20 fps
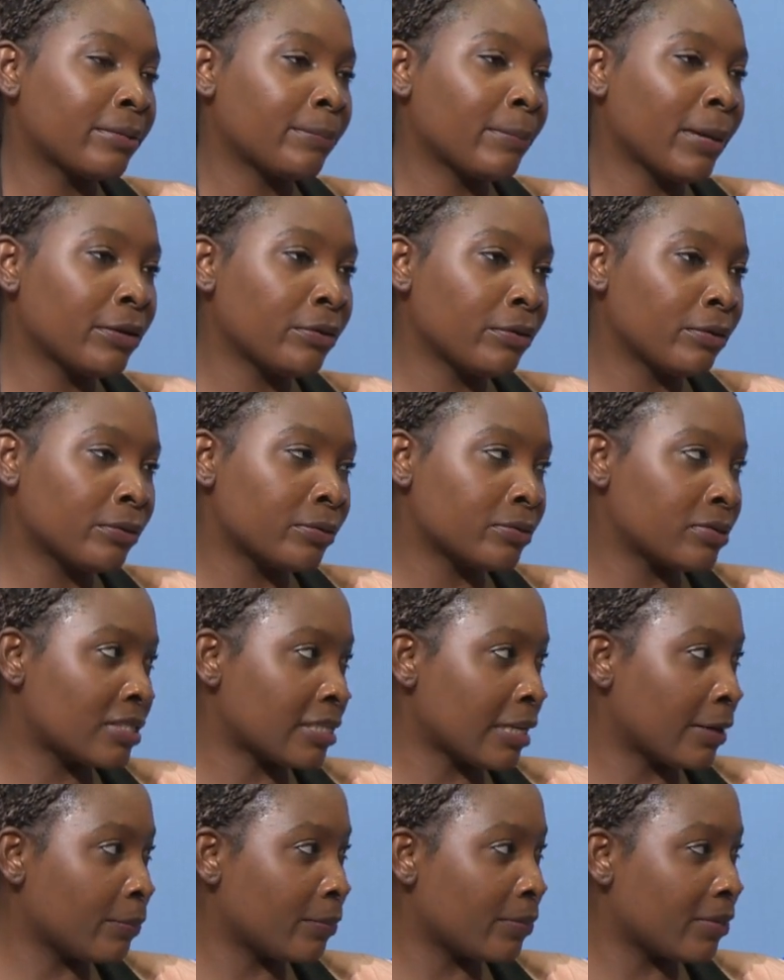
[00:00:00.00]
bado
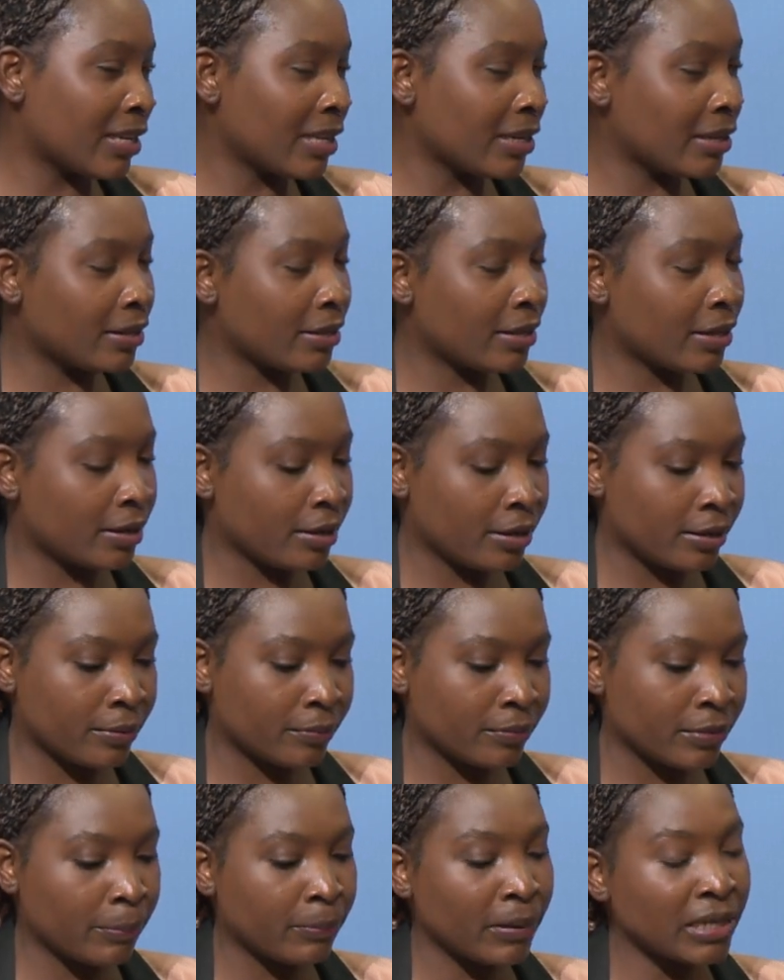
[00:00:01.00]
some
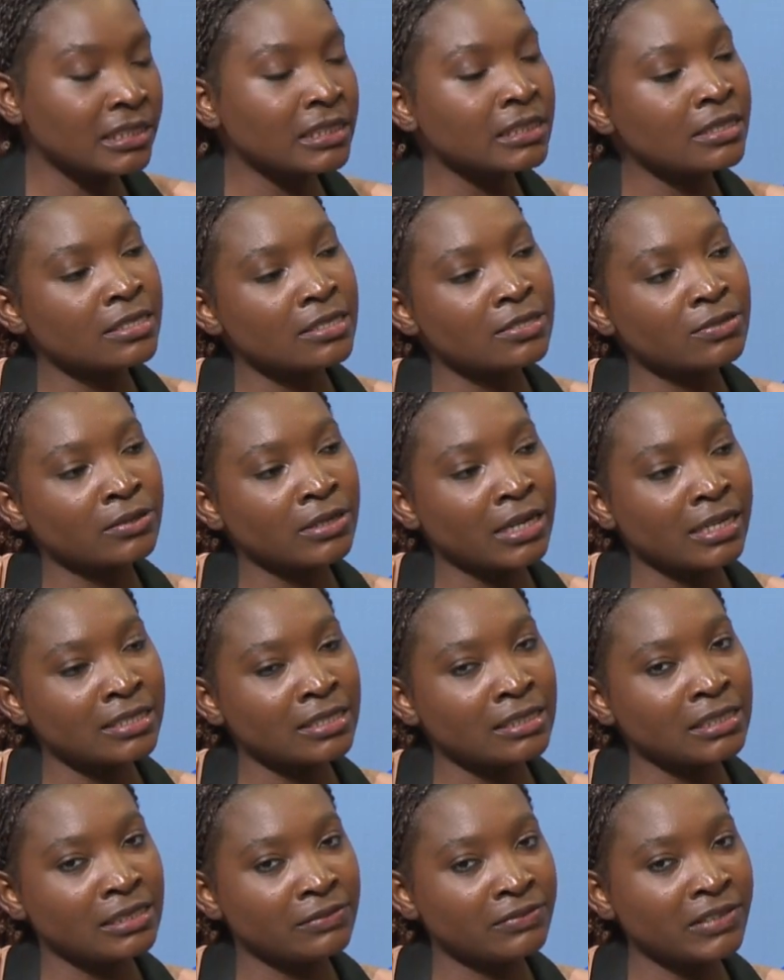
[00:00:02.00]
the the planting season
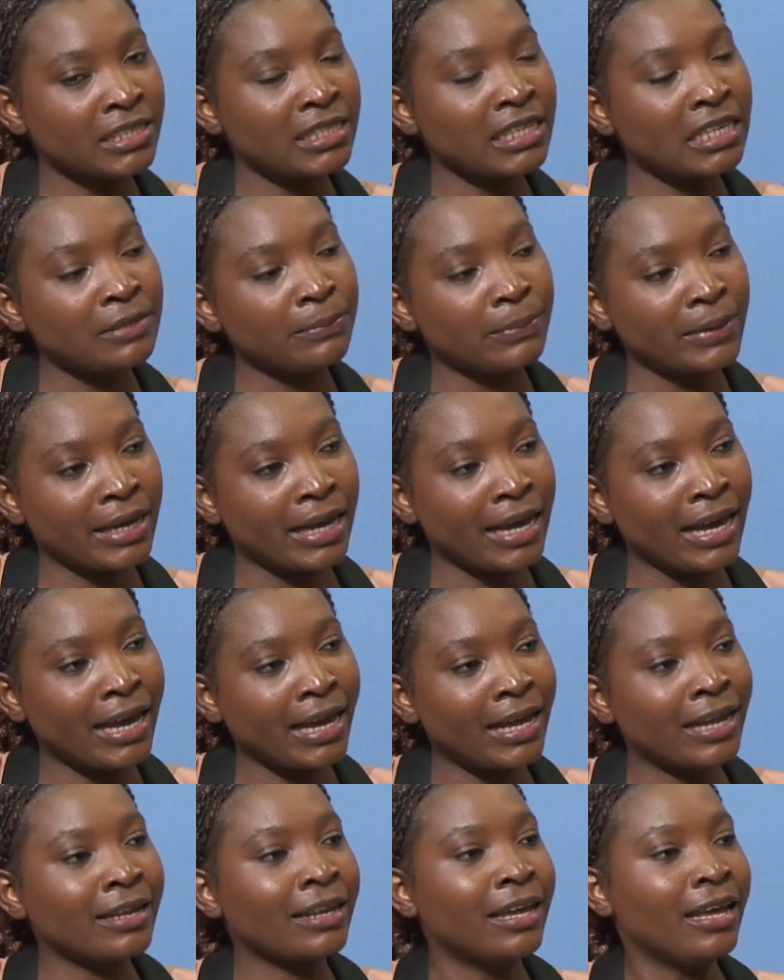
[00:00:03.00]
hasn't even yet
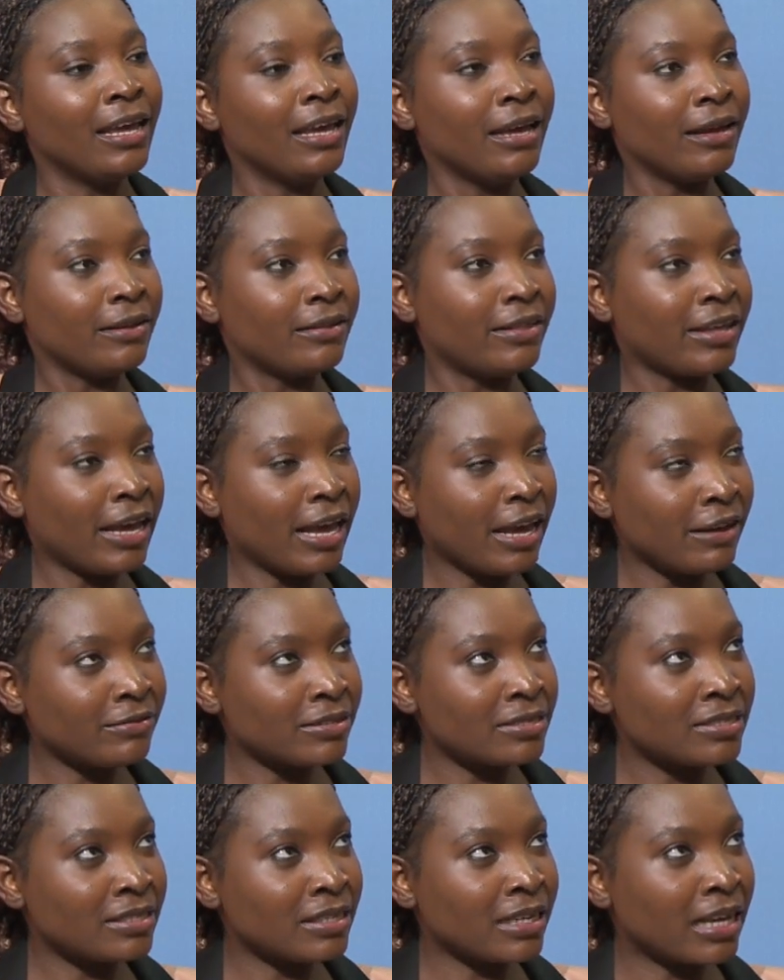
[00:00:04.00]
begun the
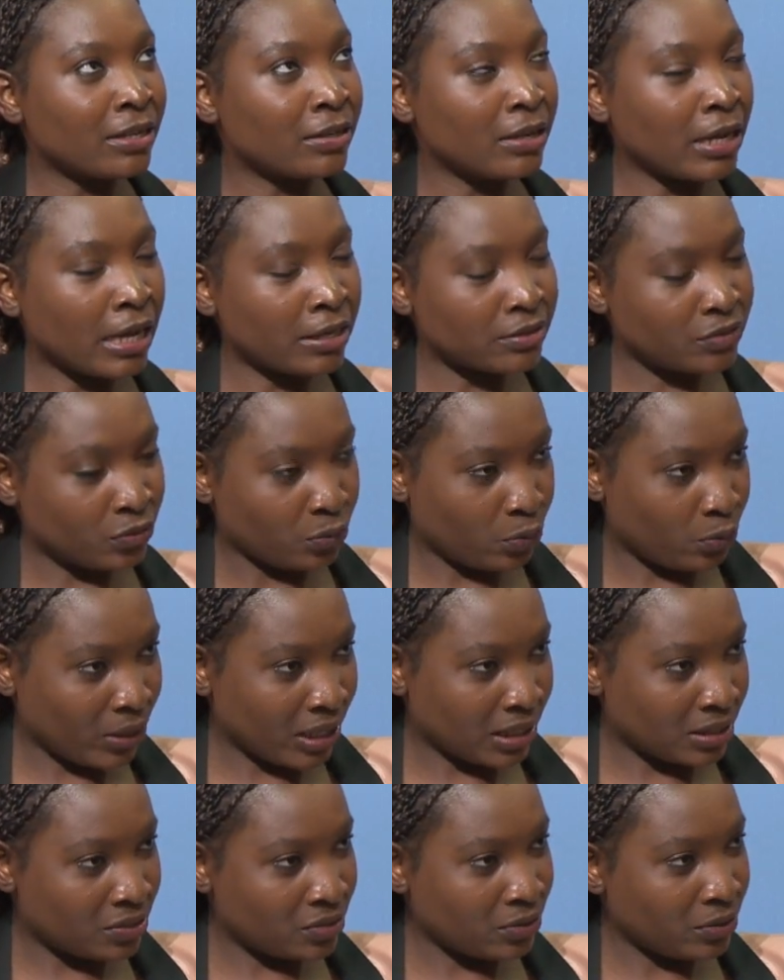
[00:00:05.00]
harvesting as, as you
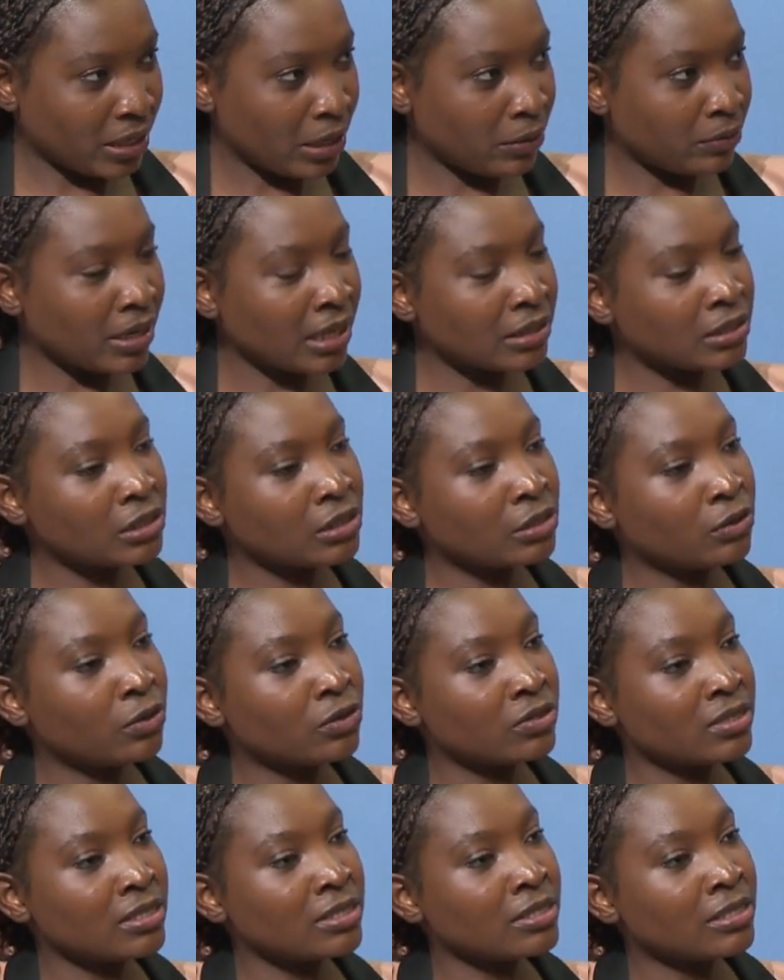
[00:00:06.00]
wait so now that
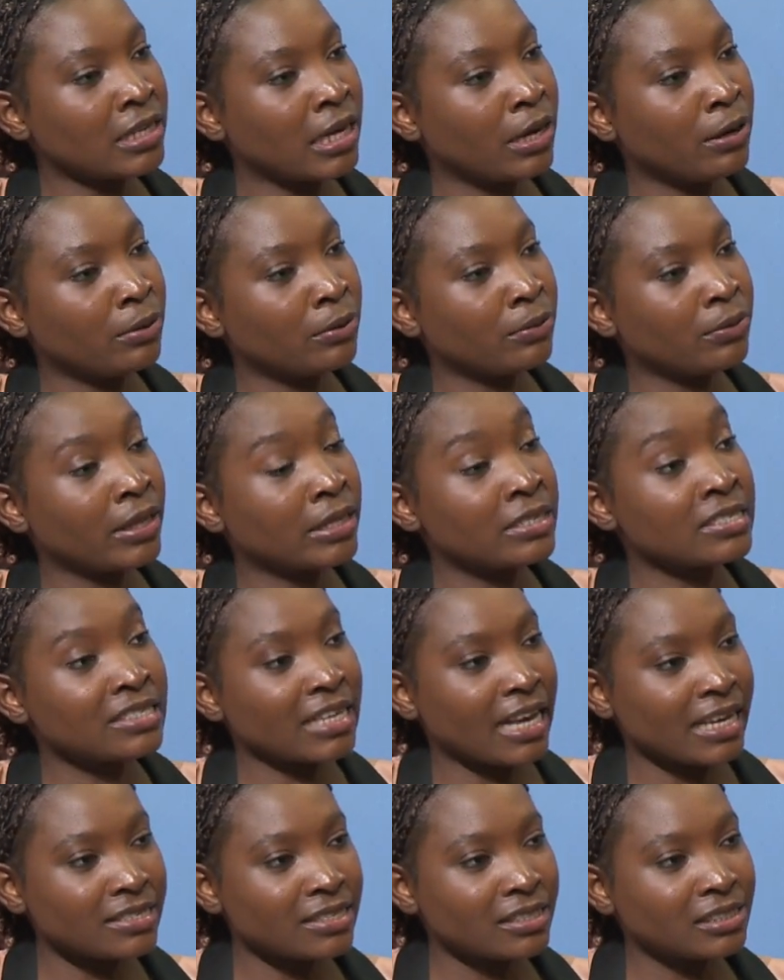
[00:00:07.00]
causes now the
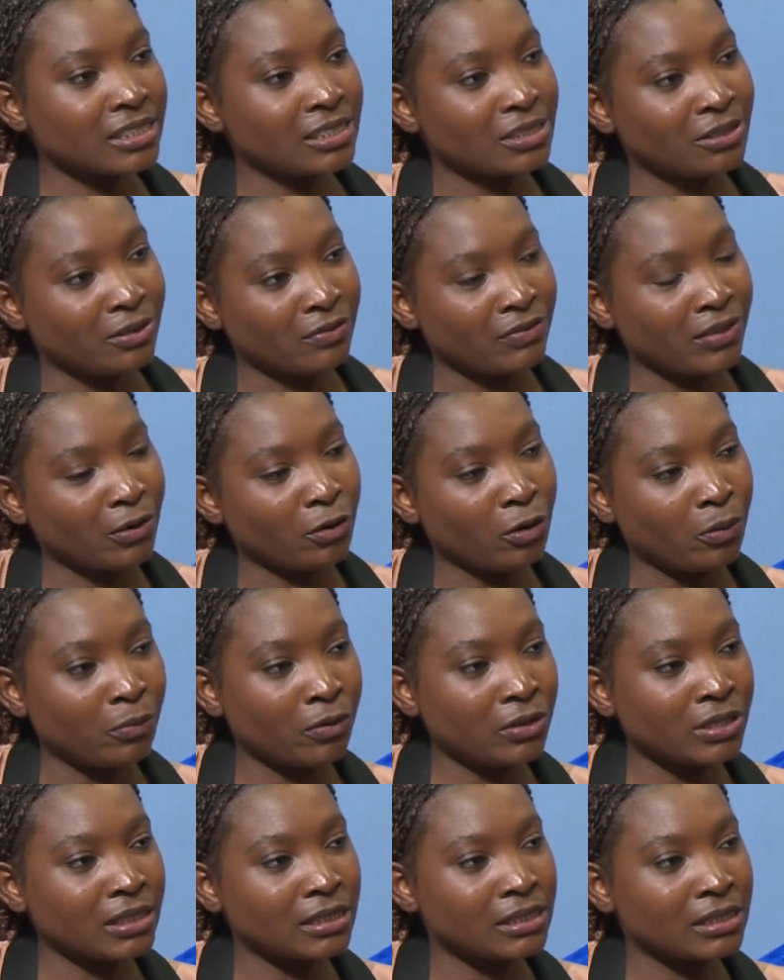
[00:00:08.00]
scarcity of the
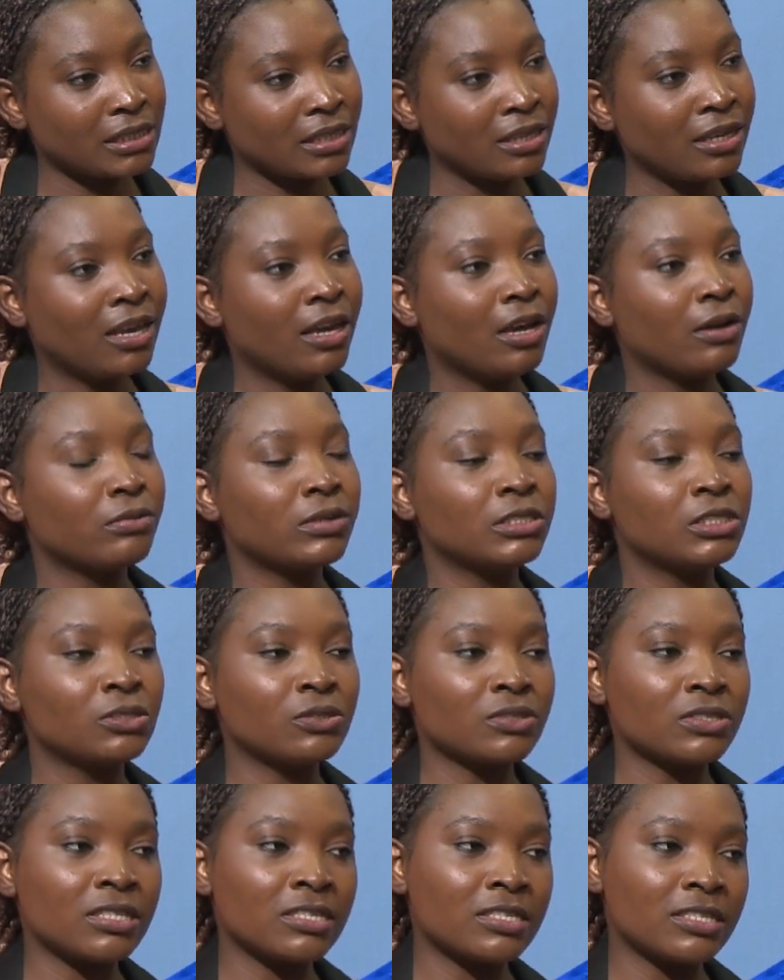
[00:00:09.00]
commodity which
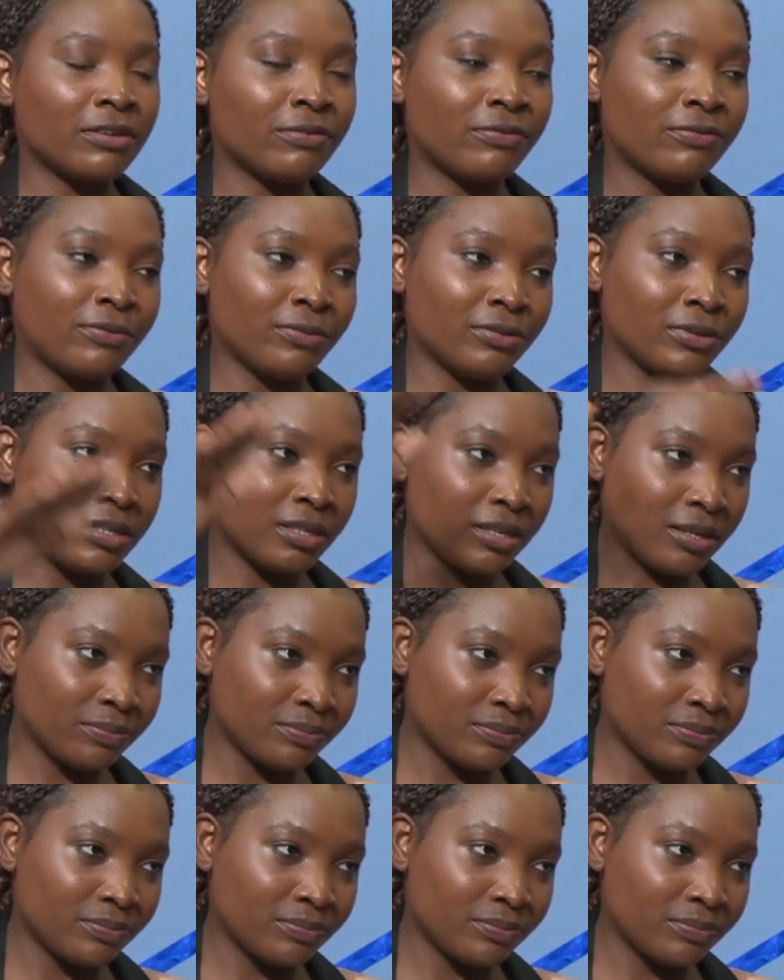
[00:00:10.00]
causes the food